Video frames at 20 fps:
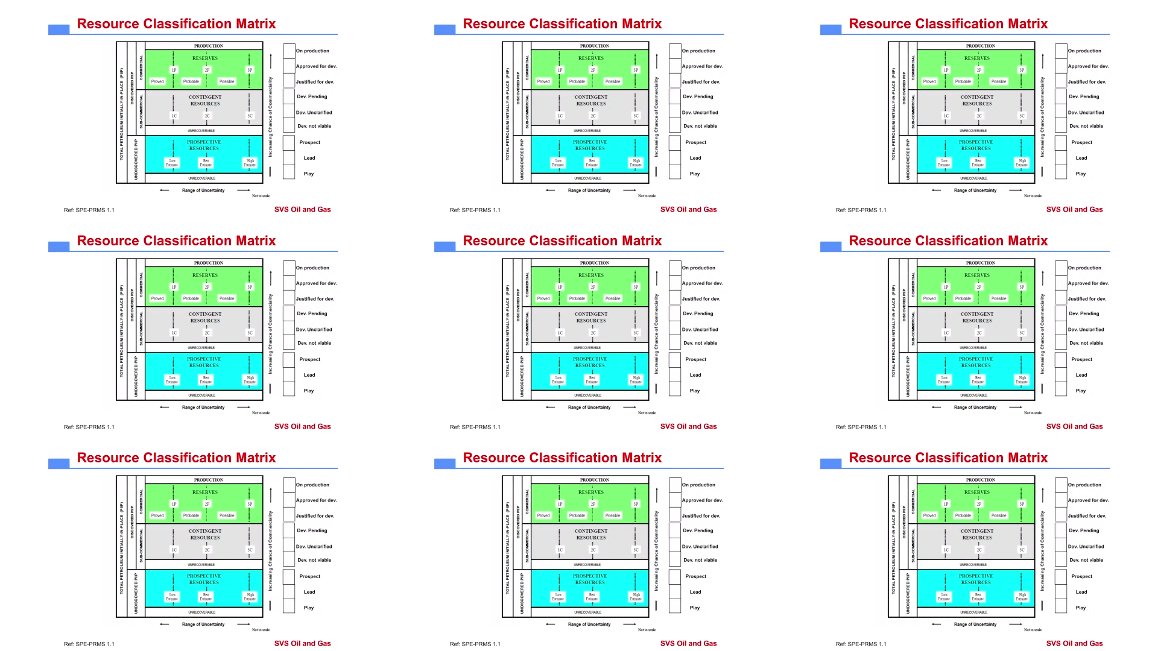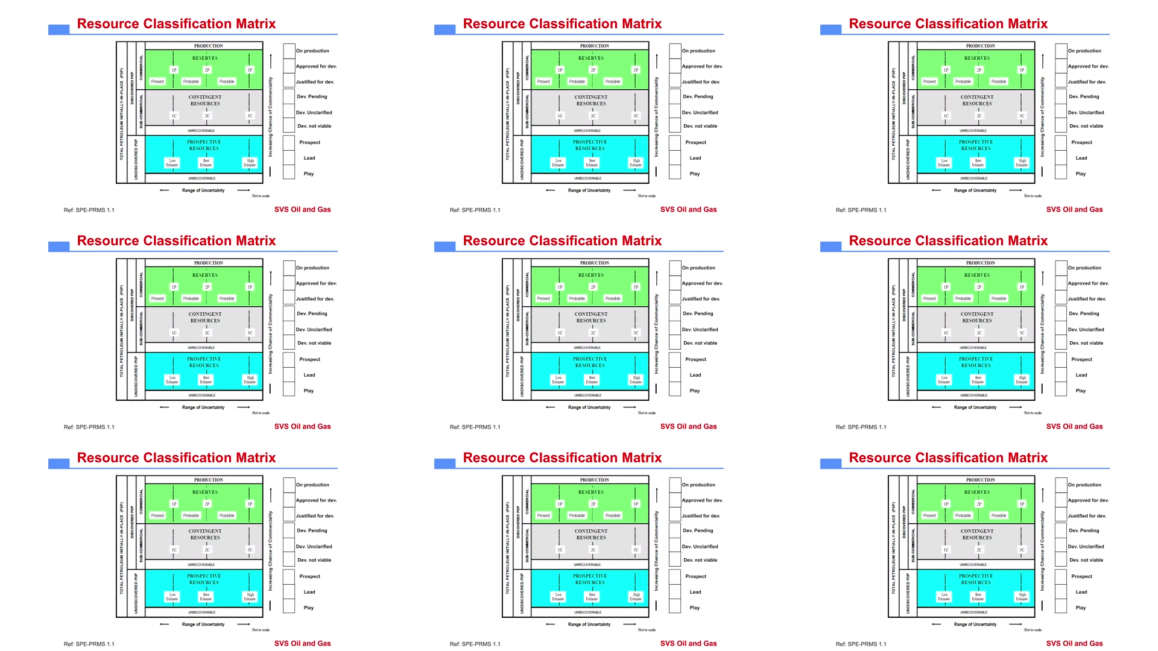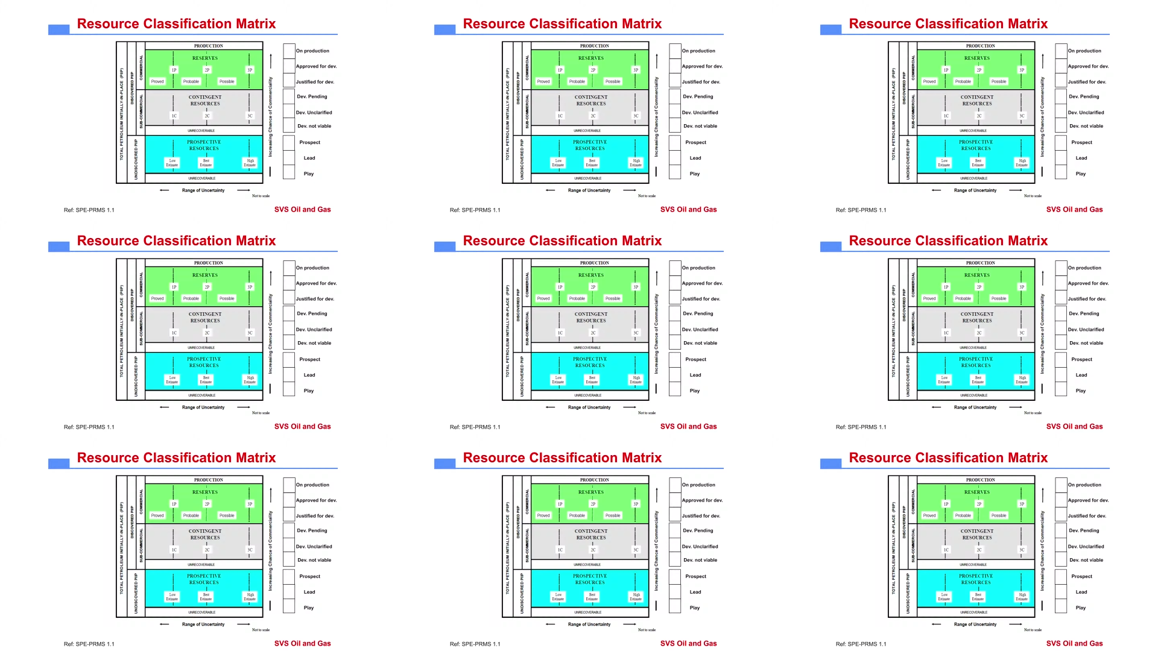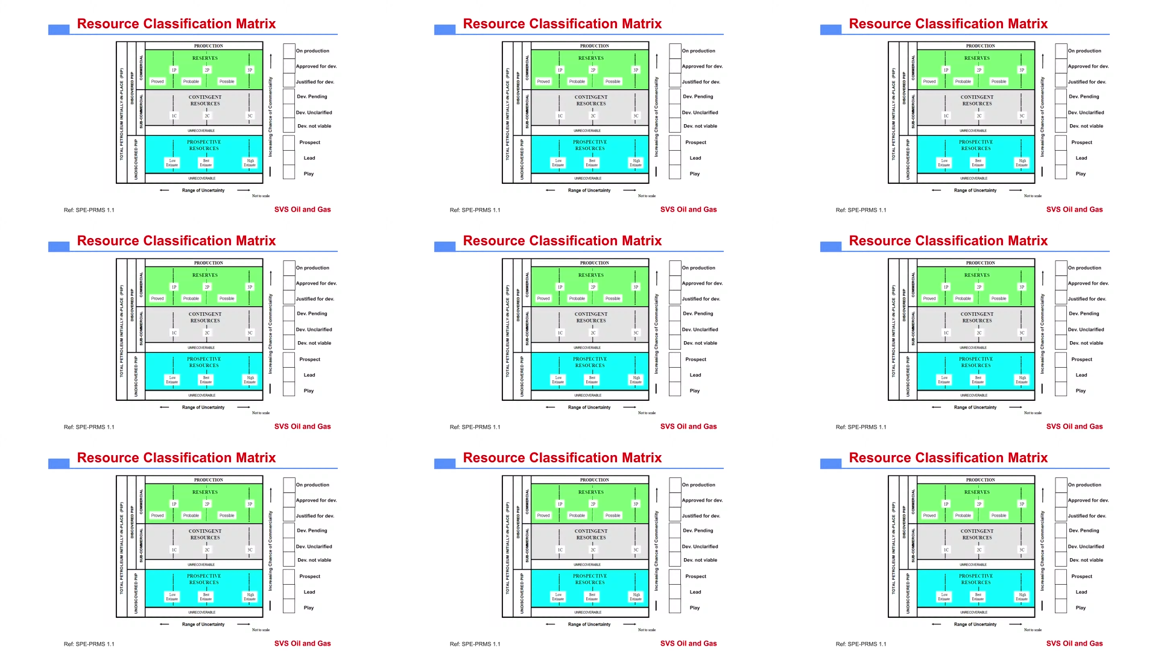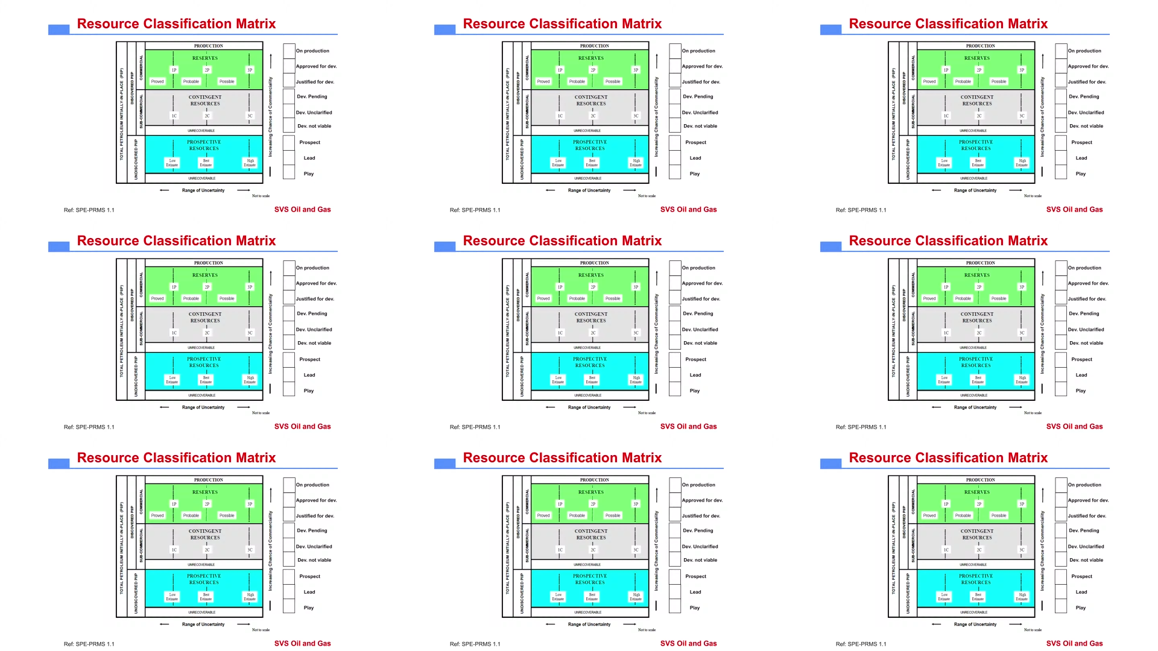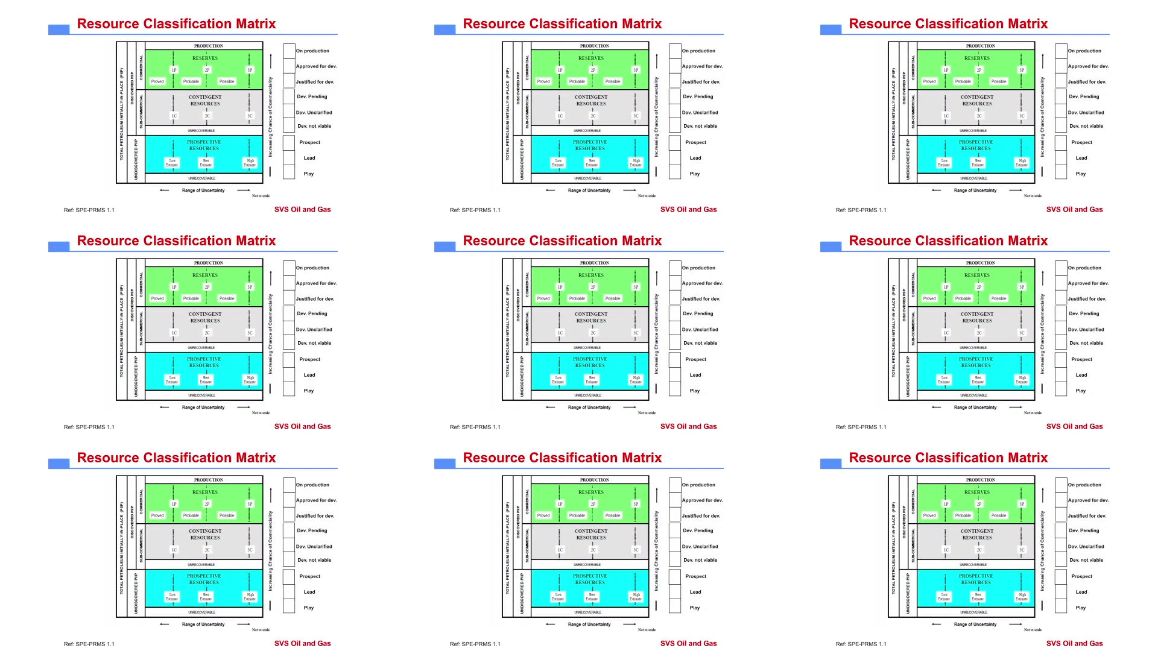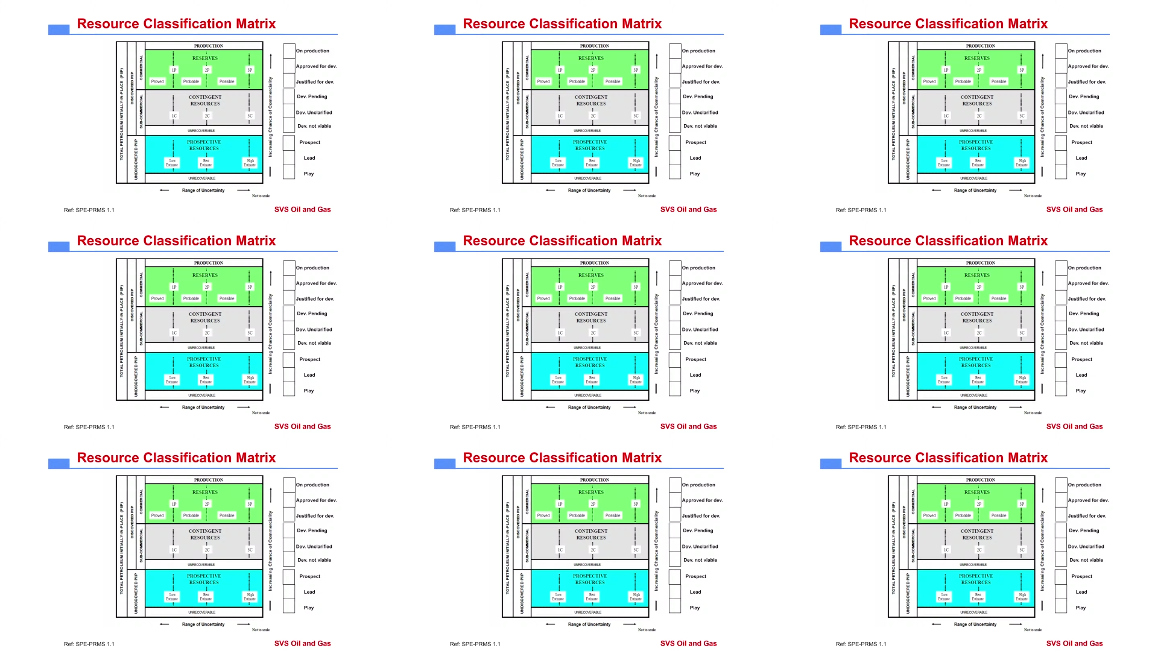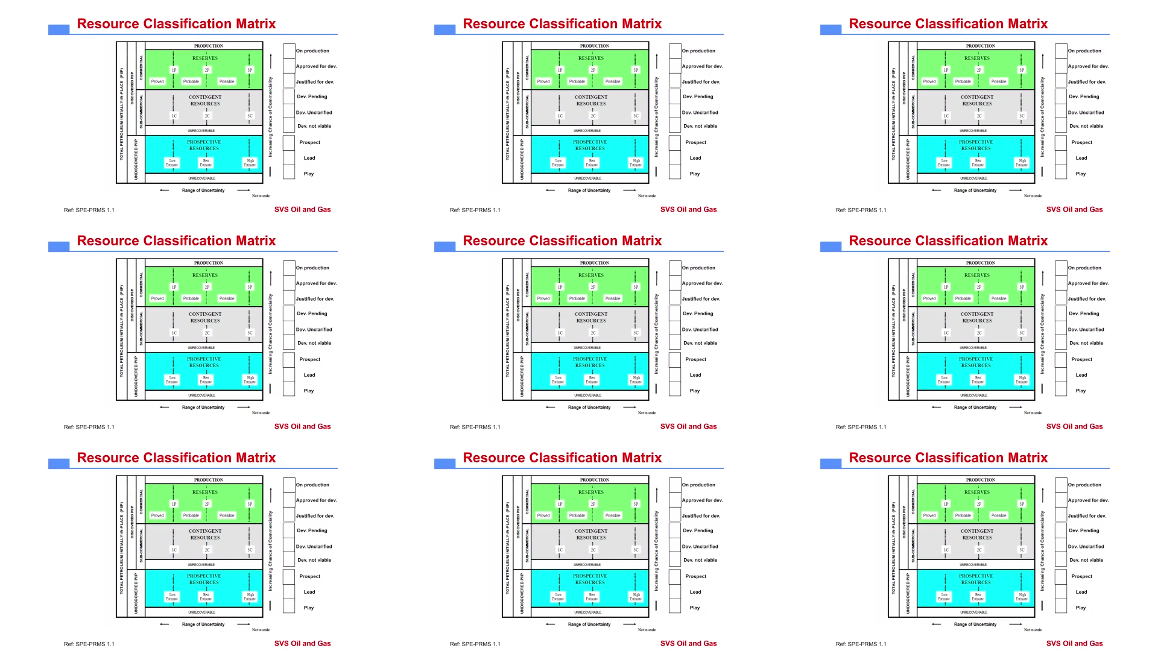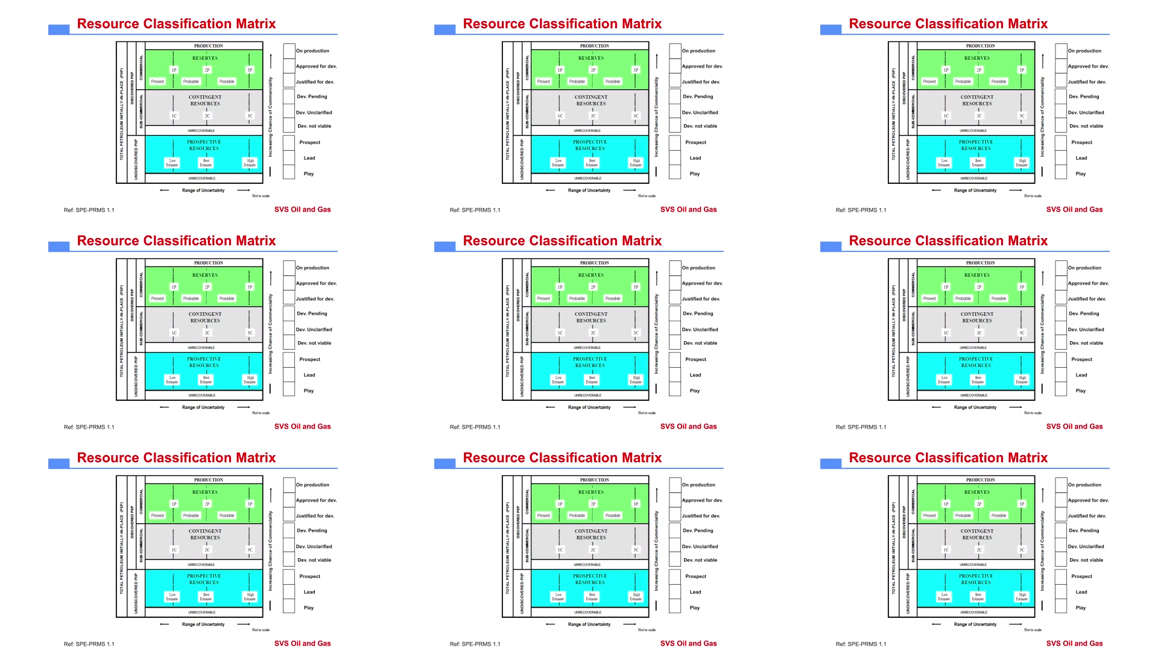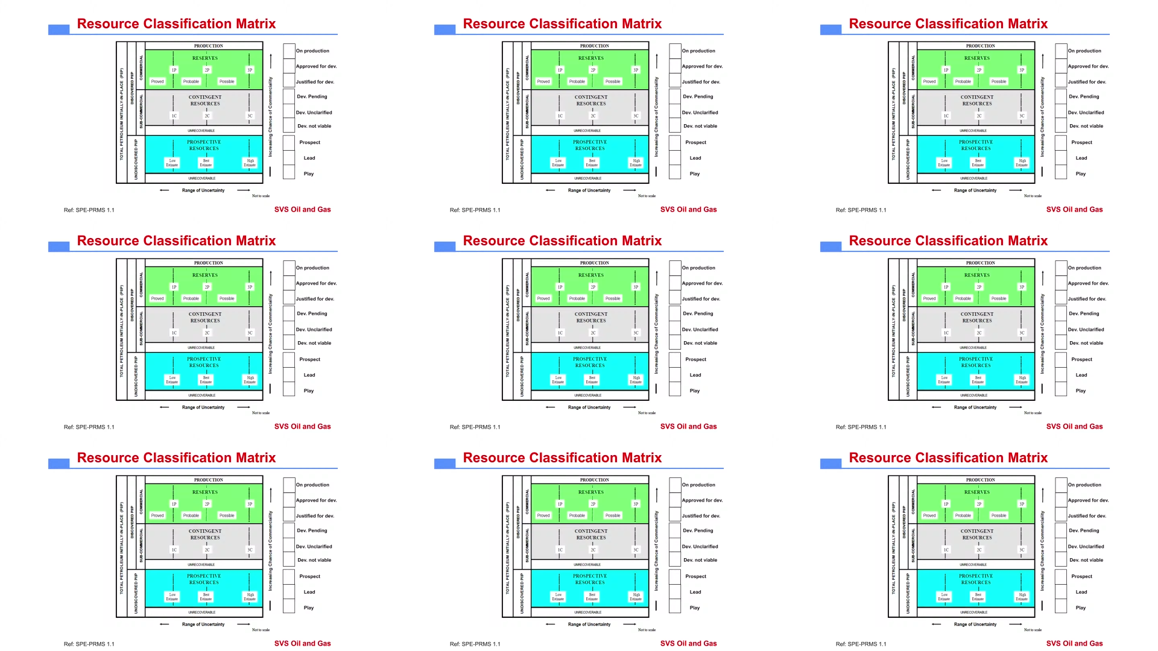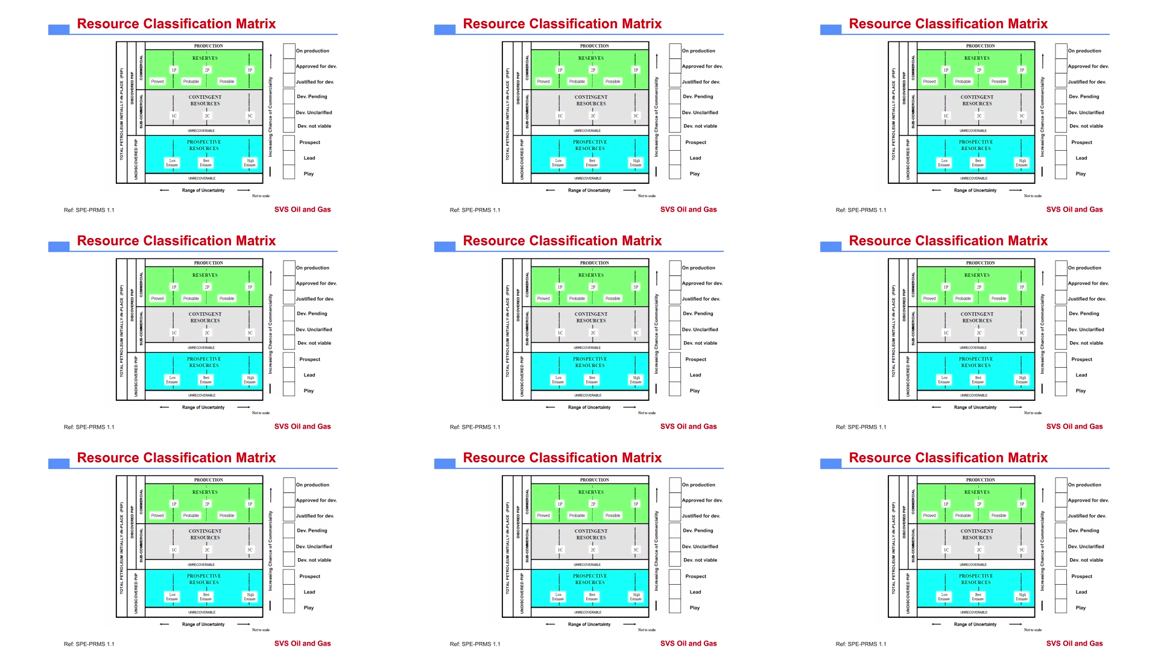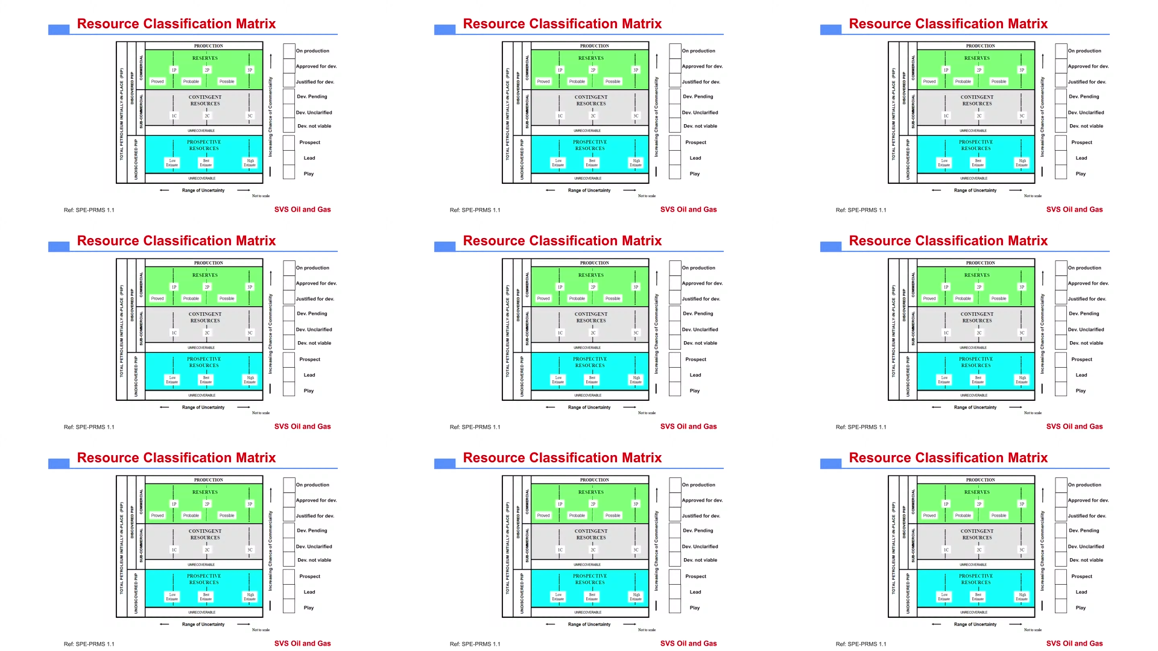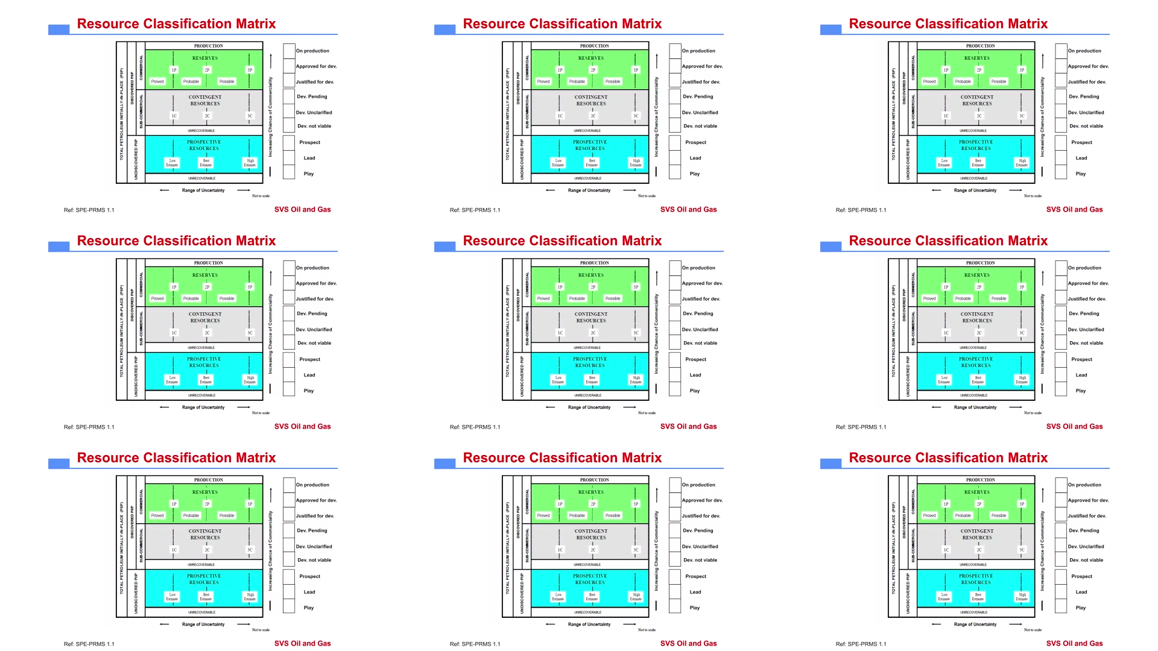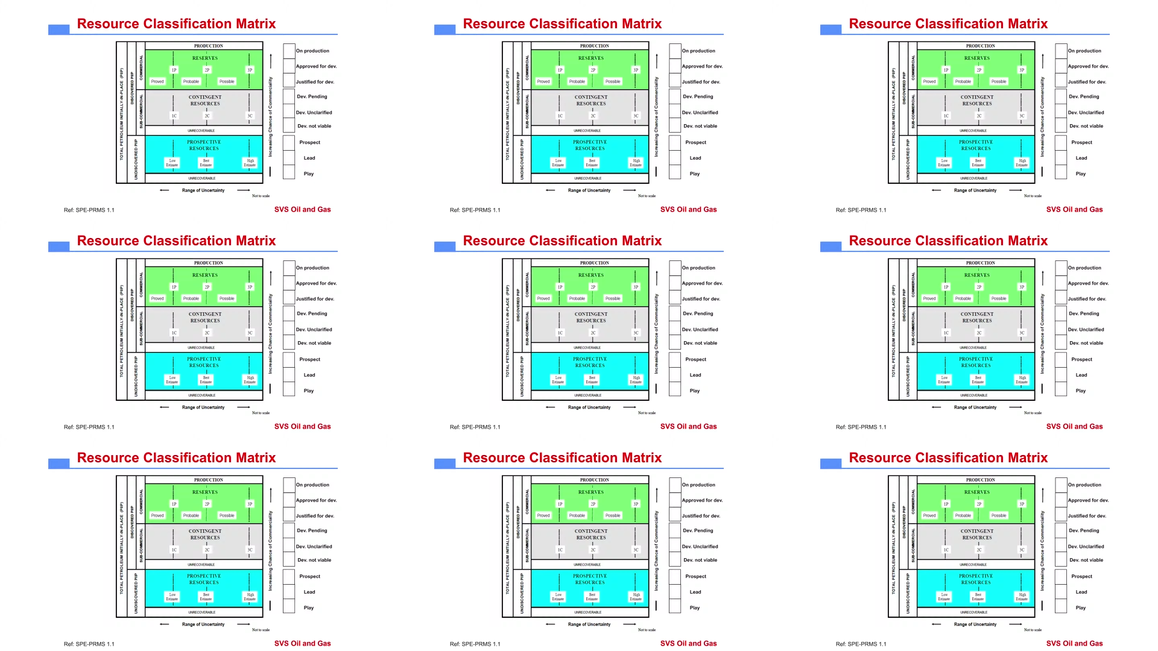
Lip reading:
No face is visible, so there are no lips to read.